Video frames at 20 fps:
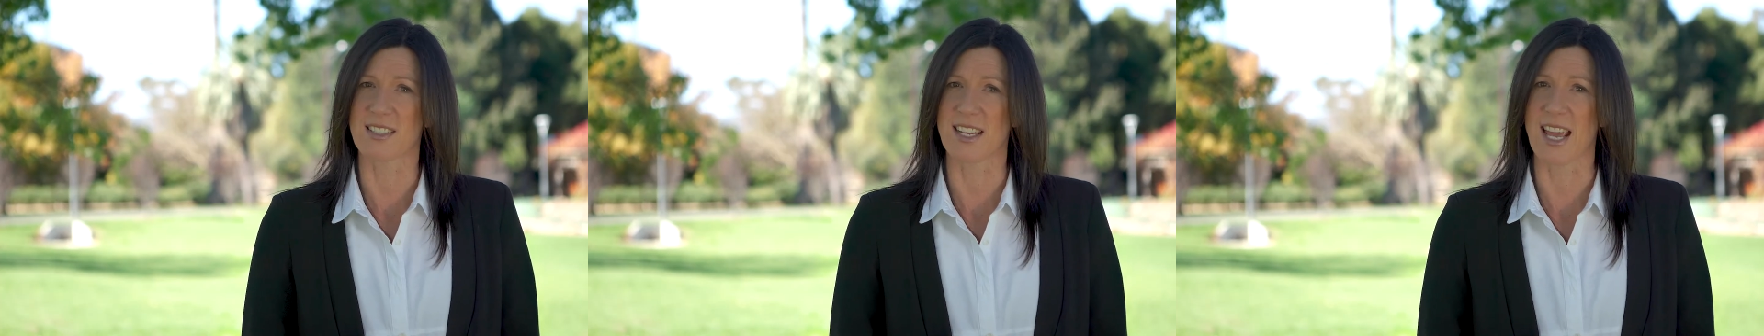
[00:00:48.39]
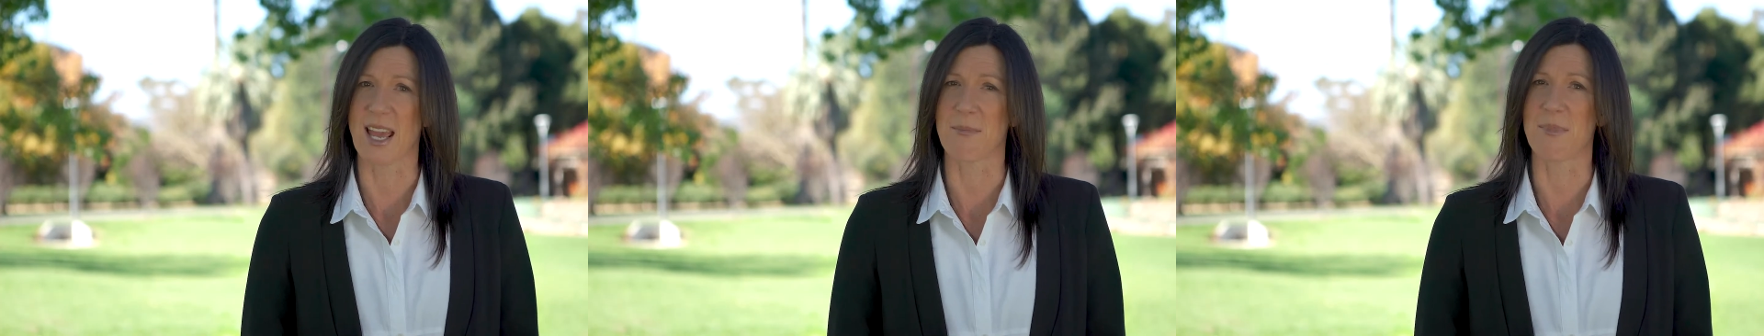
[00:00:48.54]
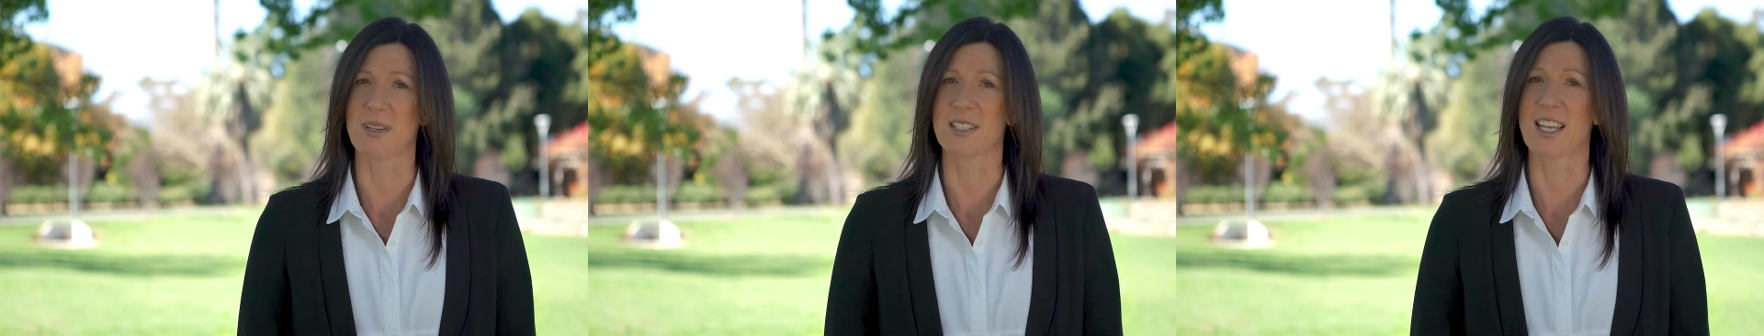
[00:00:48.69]

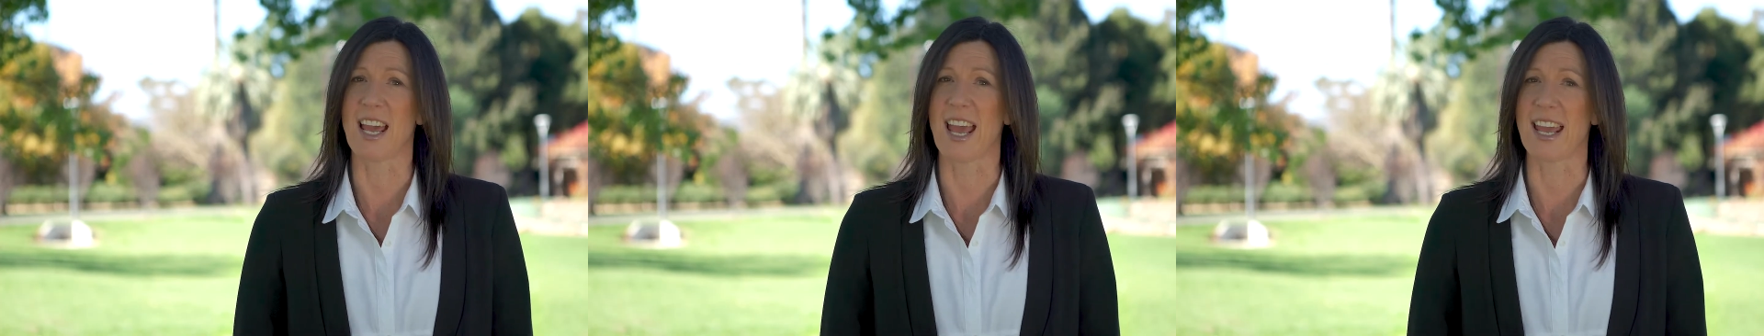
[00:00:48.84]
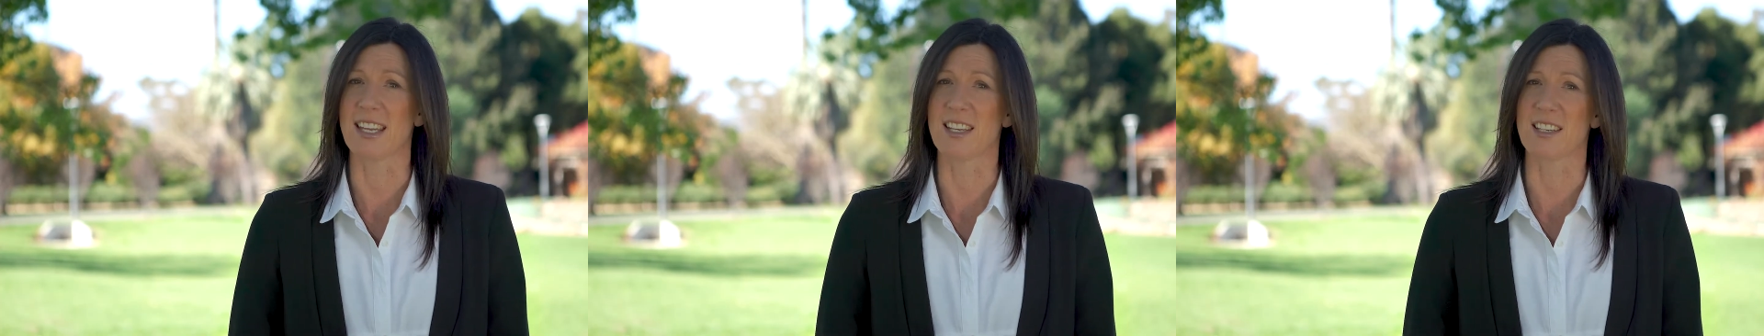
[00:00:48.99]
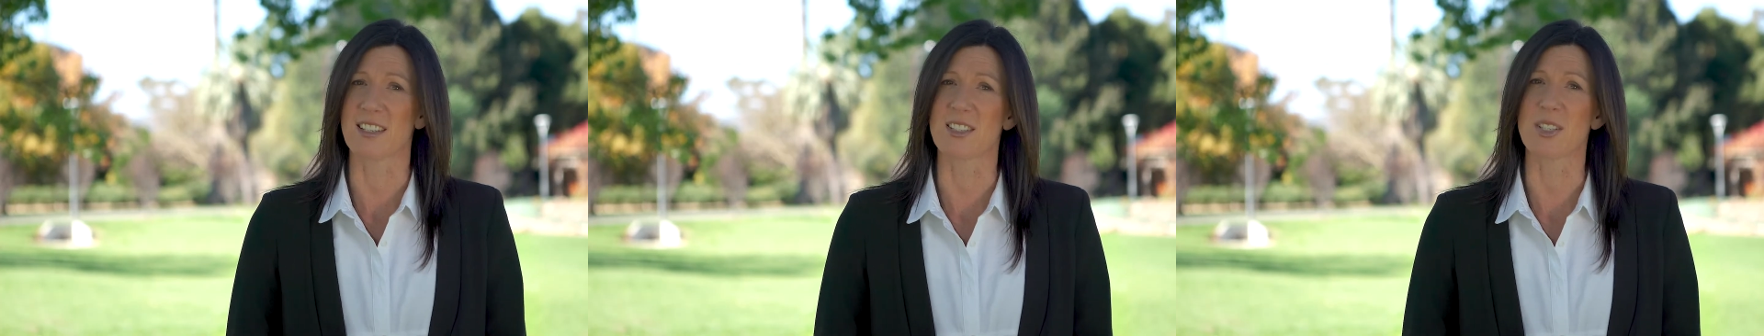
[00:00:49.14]
can be
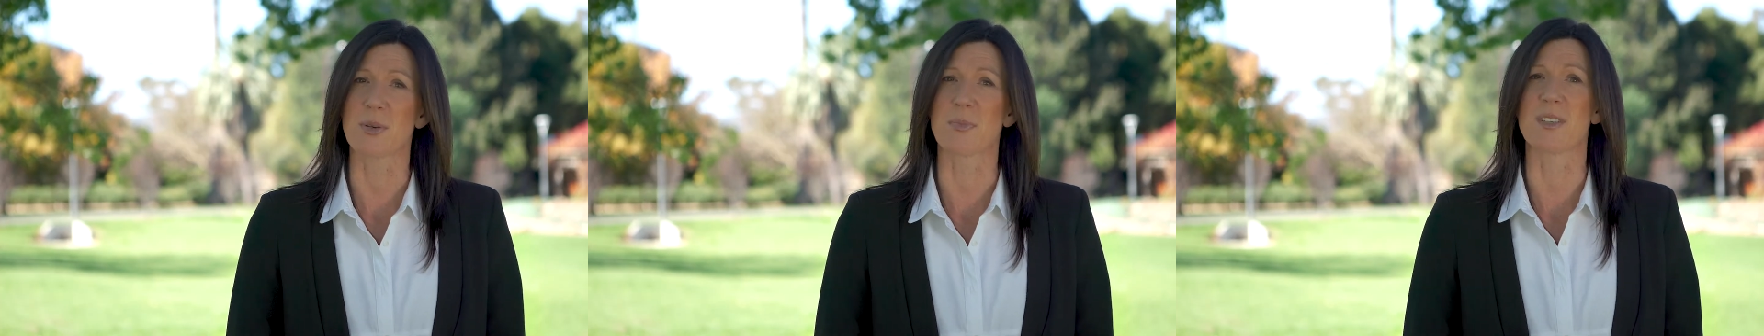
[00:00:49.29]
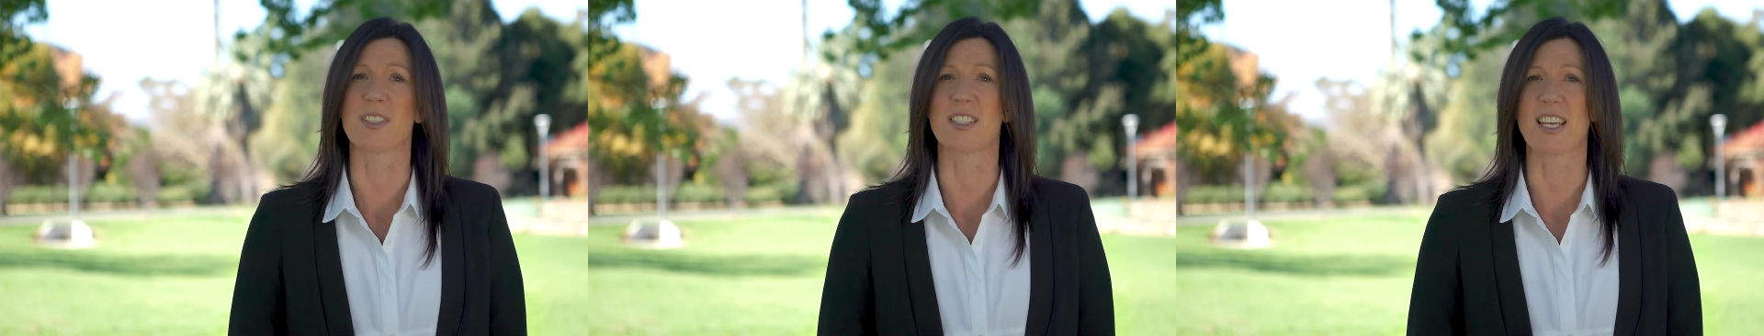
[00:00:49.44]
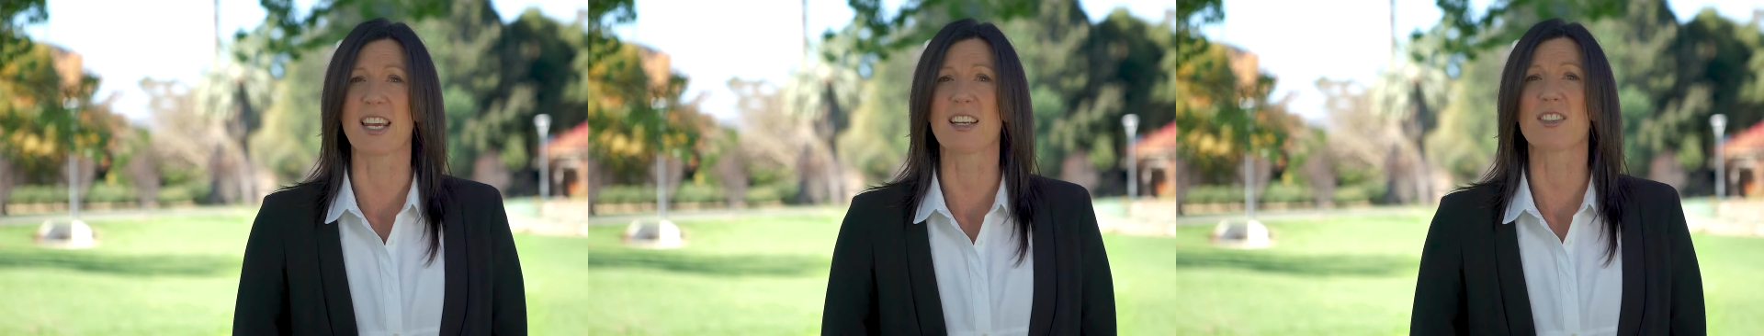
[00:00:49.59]
taken to
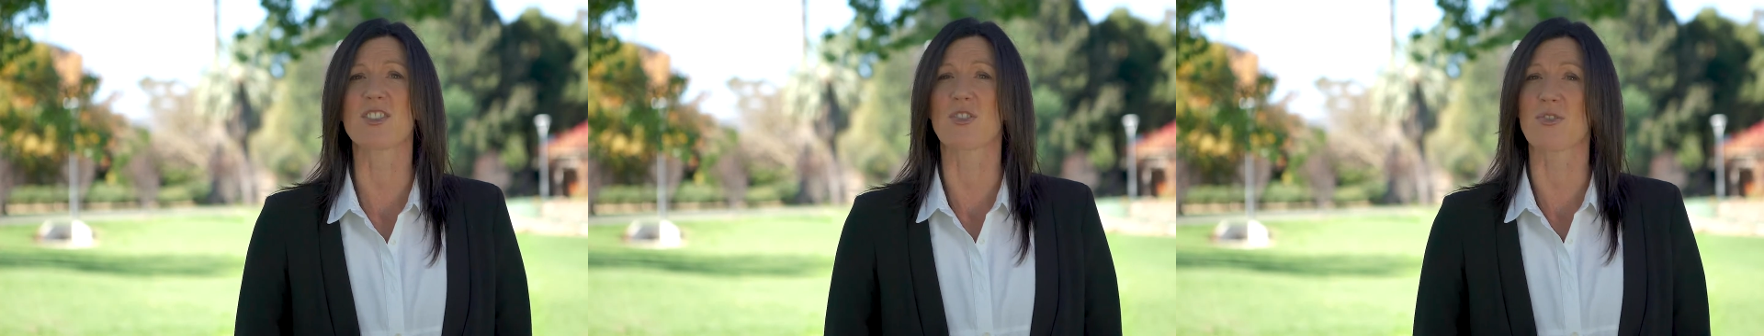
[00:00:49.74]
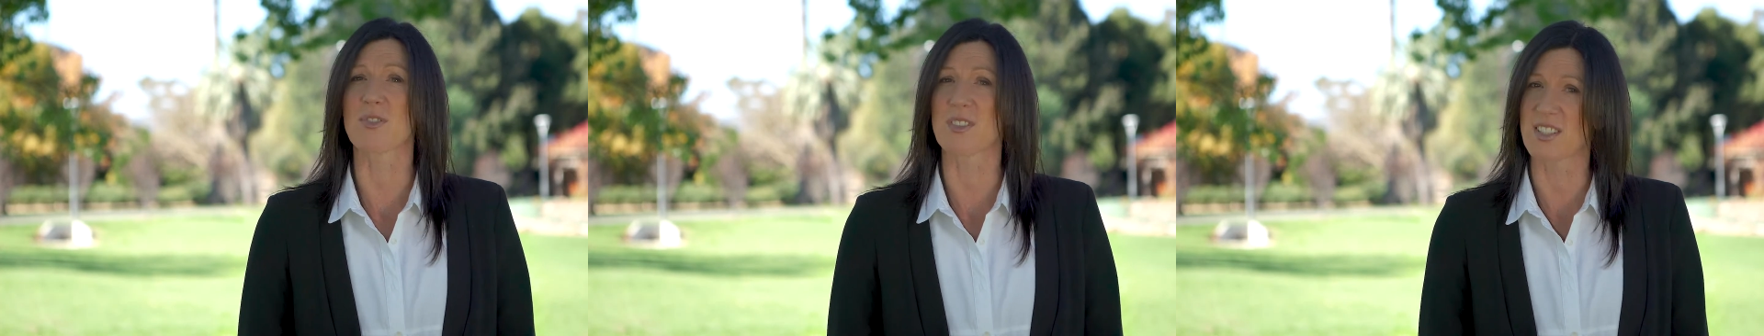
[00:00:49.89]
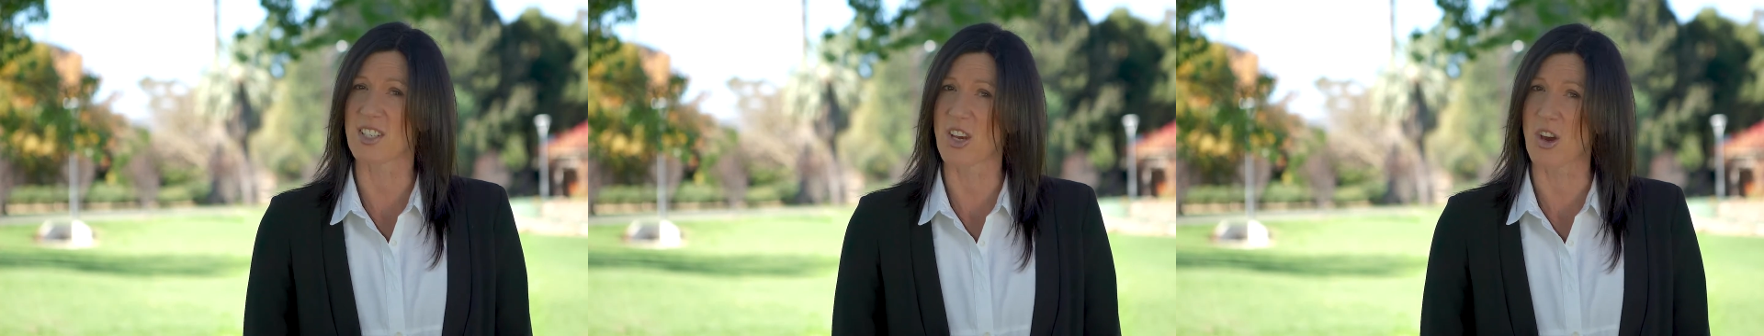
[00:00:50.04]
protect
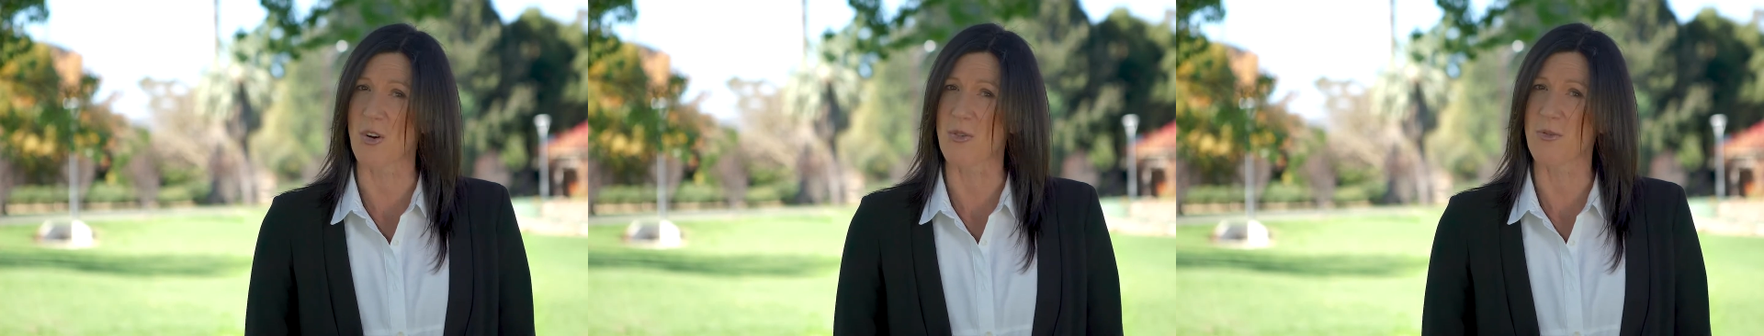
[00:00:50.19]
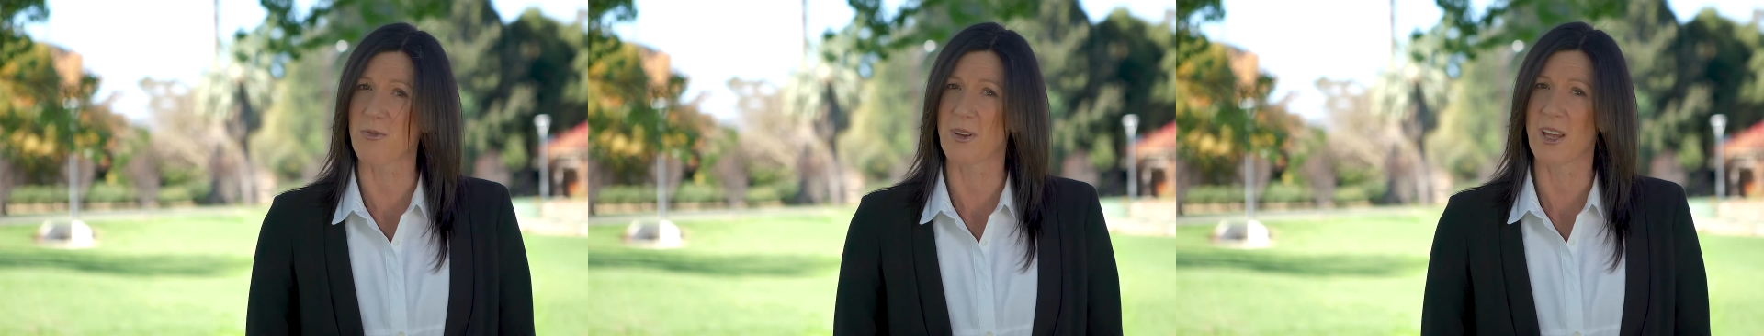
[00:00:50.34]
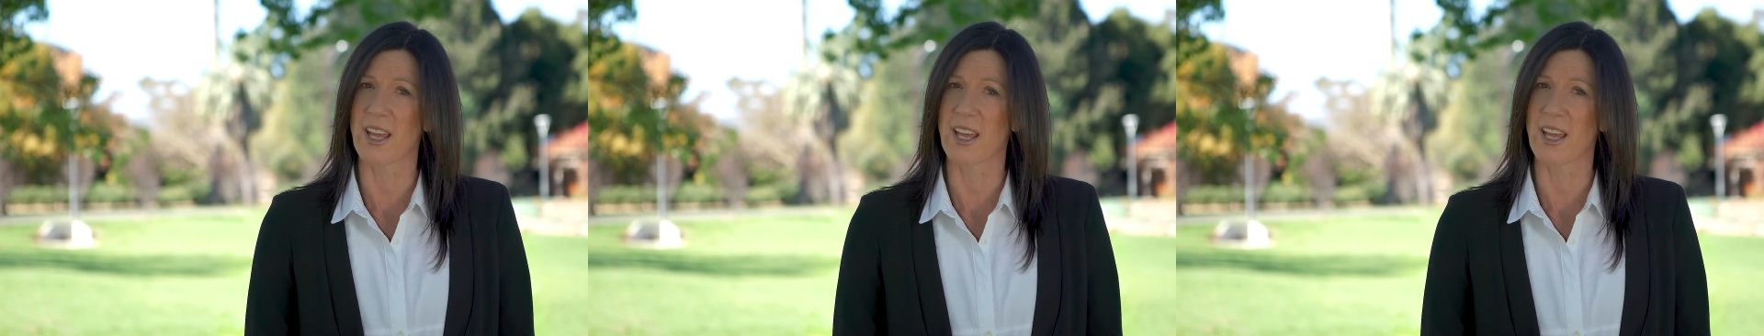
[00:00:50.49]
yourself